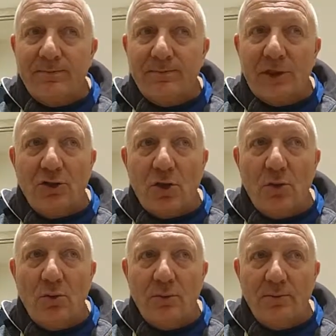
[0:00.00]
There's
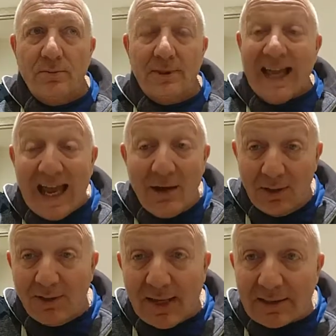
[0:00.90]
no care
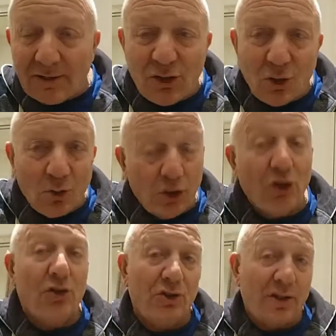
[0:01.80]
in that, and there's no
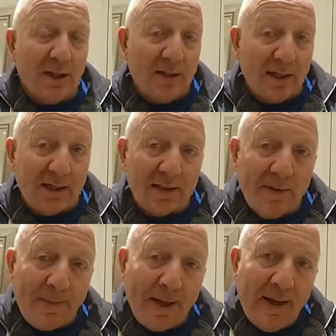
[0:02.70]
courtesy in that.
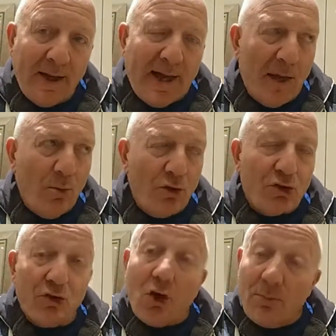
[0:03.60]
I would
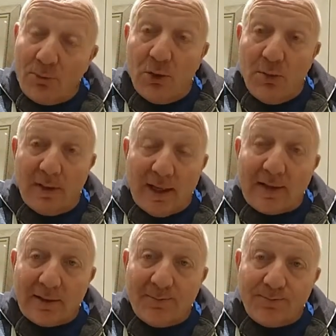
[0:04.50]
stop doing
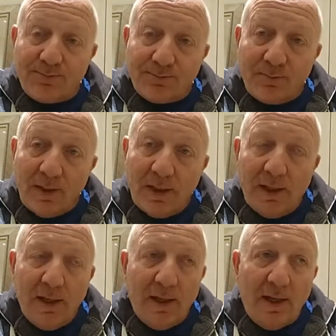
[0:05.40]
that.
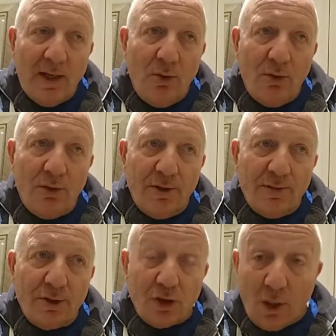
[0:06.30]
I would
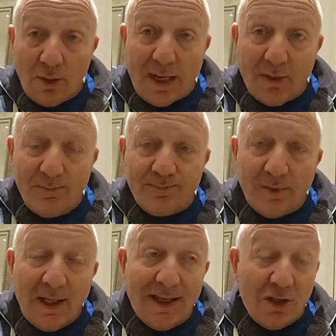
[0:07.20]
slow down,
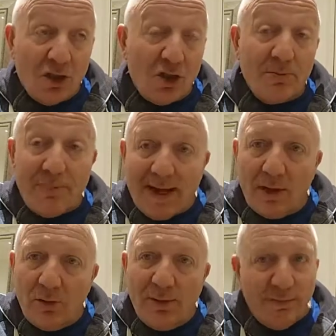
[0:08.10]

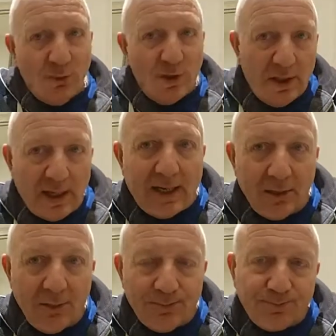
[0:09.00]
smile before you
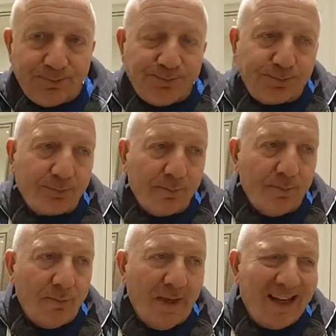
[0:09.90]
dial,
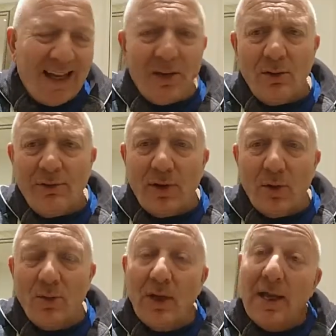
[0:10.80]
get on the
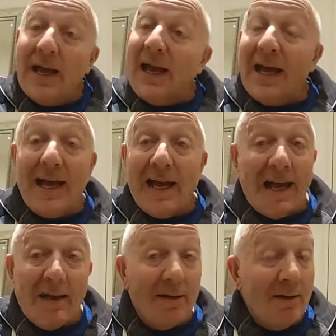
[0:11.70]
phone,
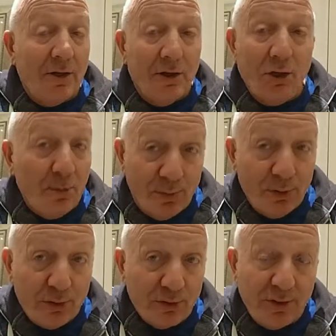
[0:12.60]
and you're a
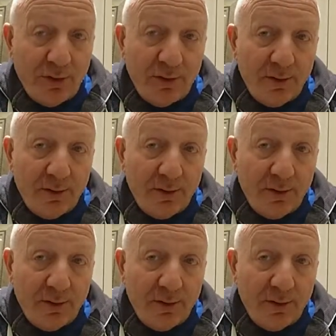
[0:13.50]
person.